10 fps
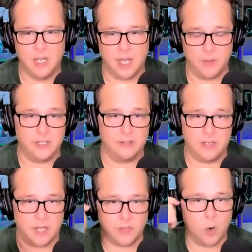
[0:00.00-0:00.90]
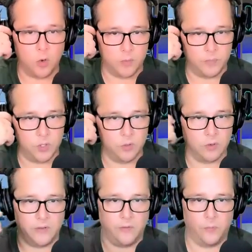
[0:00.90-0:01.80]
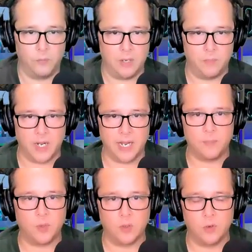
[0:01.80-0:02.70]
I mean, not the whole computer is made by Apple.